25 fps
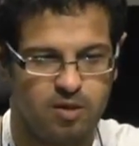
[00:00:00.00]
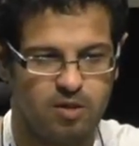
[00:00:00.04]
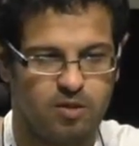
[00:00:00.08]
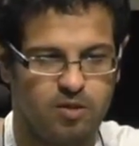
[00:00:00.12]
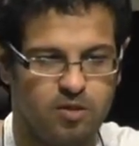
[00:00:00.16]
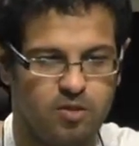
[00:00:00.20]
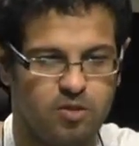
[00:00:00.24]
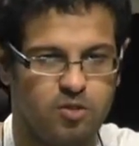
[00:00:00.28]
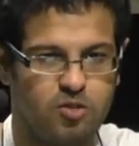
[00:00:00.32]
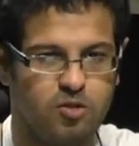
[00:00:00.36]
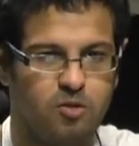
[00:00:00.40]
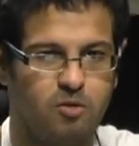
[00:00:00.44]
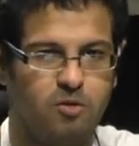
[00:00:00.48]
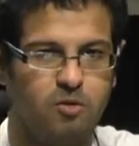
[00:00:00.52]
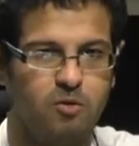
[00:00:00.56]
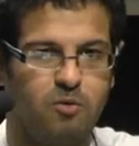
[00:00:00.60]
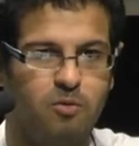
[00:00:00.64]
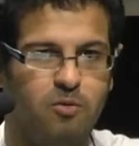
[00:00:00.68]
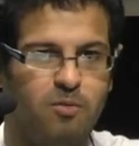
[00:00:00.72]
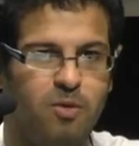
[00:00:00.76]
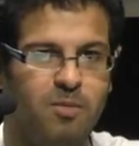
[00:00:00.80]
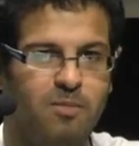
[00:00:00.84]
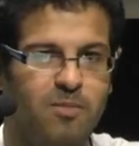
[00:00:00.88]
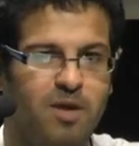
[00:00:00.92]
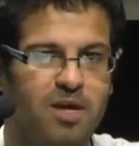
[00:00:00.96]
So
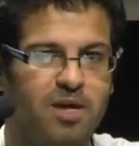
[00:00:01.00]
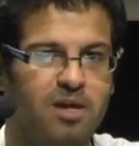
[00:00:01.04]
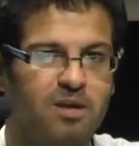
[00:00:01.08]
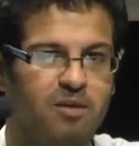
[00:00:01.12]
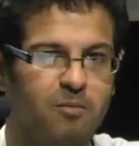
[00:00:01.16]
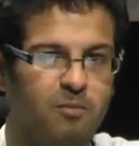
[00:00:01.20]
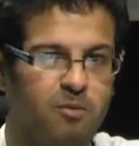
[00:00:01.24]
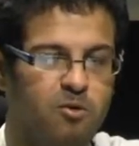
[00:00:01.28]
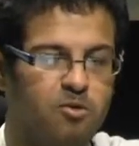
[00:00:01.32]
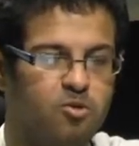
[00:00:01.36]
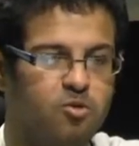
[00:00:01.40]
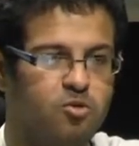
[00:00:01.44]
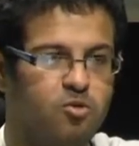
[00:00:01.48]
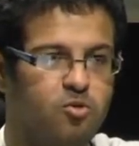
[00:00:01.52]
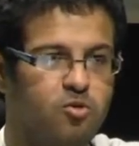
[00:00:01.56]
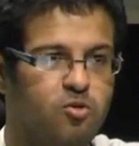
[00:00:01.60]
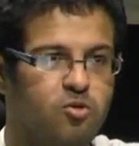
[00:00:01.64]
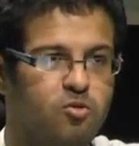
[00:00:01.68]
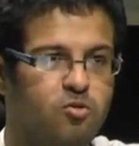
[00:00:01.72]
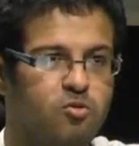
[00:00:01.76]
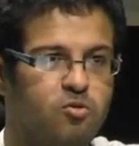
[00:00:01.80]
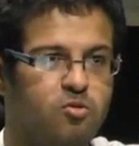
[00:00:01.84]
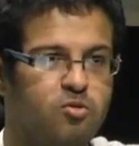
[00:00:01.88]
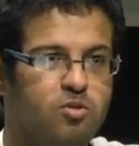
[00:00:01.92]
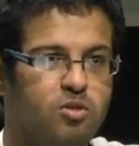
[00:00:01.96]
we may want to
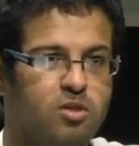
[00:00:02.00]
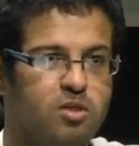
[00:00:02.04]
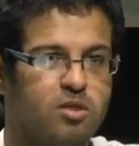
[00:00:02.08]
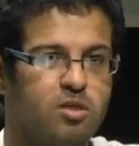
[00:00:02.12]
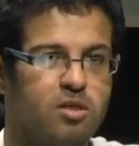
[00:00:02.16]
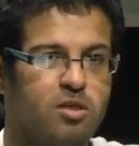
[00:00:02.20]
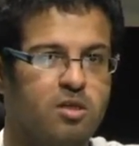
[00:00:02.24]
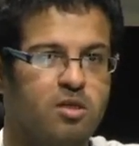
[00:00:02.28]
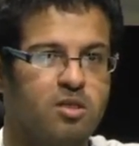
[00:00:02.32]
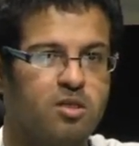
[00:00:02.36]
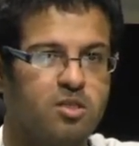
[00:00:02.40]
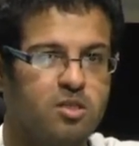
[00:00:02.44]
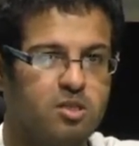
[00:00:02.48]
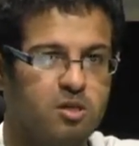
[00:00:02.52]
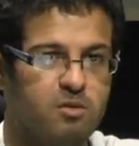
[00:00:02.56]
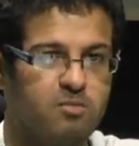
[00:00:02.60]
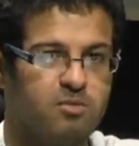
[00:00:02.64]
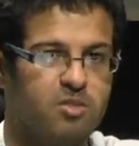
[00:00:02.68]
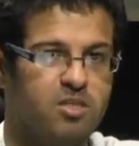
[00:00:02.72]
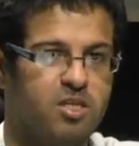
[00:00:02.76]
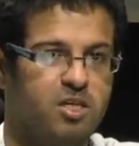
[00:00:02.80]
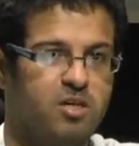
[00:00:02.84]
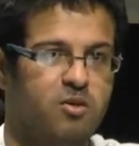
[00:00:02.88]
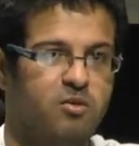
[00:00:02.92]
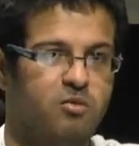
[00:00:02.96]
use some
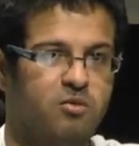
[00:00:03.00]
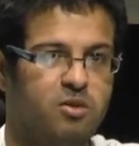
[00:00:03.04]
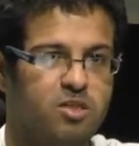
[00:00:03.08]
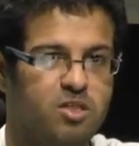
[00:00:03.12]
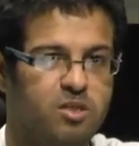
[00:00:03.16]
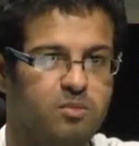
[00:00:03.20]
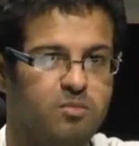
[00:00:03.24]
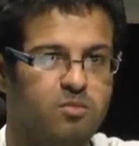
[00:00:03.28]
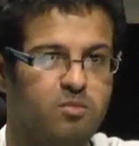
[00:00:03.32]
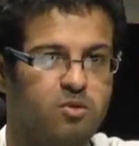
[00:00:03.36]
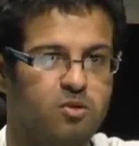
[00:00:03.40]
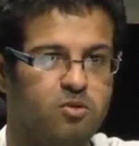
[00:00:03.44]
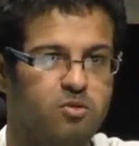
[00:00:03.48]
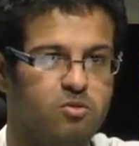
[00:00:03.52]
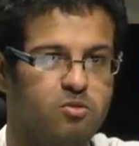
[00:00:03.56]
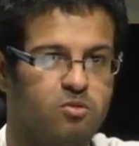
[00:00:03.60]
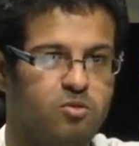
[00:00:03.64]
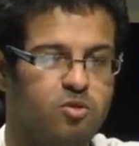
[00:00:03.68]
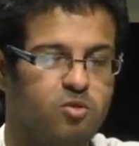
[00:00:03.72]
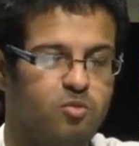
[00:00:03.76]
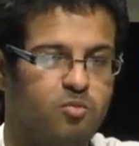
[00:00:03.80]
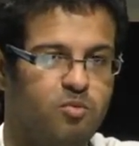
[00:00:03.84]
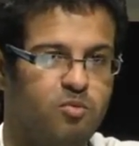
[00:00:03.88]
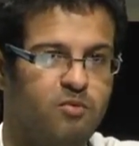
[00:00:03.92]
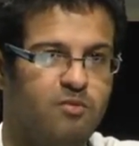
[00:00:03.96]
security module
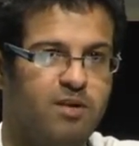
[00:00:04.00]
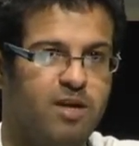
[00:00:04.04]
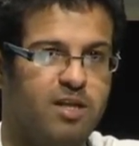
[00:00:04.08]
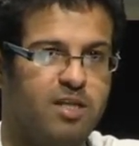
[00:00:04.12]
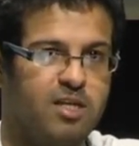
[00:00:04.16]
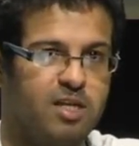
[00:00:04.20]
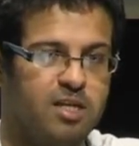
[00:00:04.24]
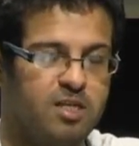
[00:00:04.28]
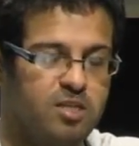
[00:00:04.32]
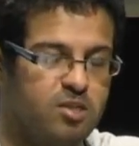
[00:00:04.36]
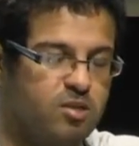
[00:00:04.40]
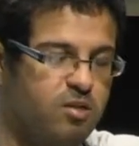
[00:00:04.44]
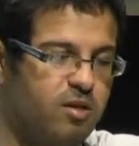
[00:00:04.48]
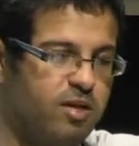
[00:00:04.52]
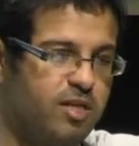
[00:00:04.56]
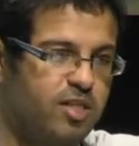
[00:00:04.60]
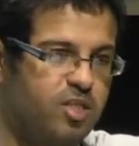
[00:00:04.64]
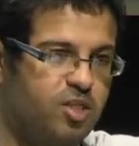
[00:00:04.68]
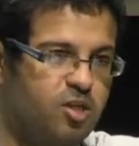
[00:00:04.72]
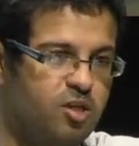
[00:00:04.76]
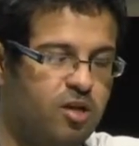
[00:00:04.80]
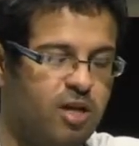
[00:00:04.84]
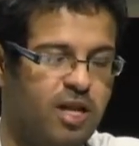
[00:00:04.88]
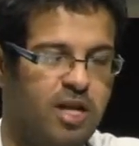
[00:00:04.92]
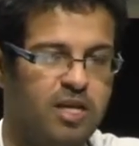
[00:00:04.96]
to provide
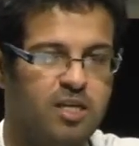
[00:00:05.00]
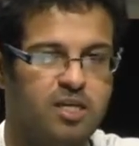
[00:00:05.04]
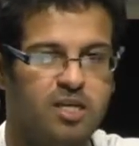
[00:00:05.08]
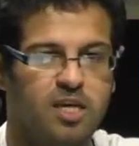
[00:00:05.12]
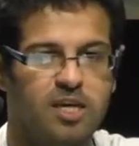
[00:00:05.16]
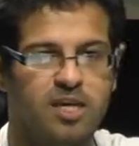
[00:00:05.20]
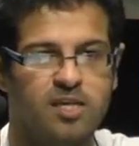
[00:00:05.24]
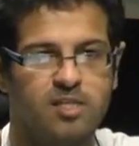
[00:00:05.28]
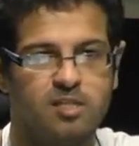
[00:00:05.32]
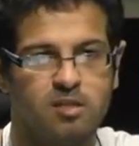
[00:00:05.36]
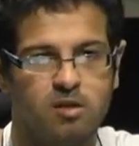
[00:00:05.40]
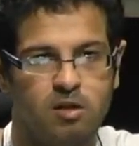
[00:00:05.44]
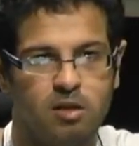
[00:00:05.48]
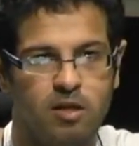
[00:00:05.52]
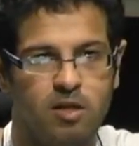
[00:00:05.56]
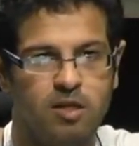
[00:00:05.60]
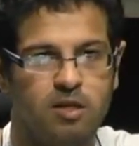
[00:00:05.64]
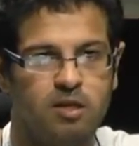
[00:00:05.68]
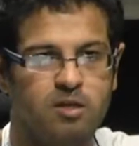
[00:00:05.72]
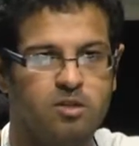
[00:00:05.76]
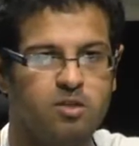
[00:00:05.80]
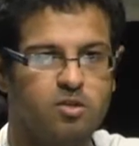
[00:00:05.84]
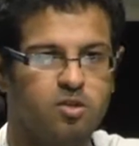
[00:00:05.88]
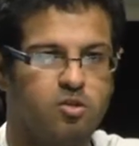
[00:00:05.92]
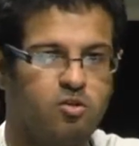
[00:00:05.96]
isolation like
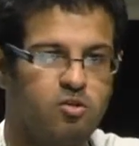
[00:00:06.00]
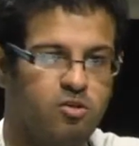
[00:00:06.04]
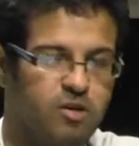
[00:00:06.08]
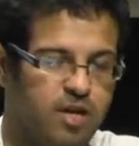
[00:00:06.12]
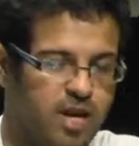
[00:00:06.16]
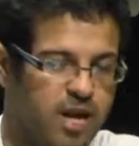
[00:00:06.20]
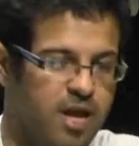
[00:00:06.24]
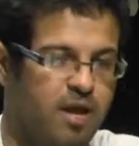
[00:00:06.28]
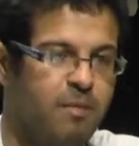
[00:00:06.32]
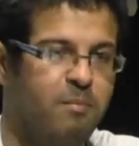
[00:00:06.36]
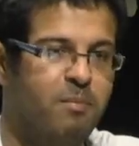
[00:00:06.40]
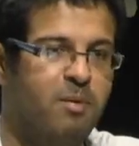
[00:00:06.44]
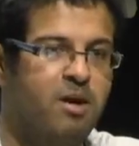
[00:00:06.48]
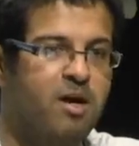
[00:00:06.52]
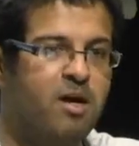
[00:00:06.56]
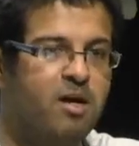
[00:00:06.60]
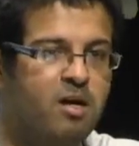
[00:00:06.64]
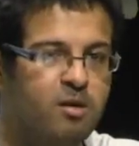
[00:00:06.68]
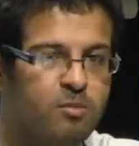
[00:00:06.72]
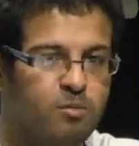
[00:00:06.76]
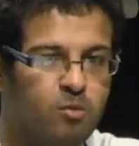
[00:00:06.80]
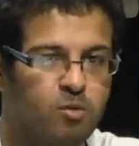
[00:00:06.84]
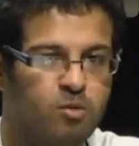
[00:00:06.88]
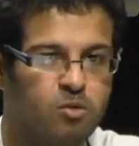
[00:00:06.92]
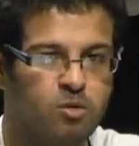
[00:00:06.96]
SELinux or
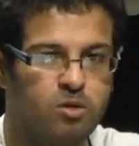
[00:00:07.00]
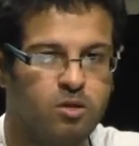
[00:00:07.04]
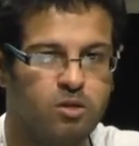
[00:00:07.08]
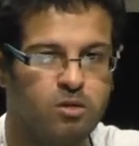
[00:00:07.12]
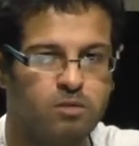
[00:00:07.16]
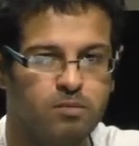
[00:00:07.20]
AppArmor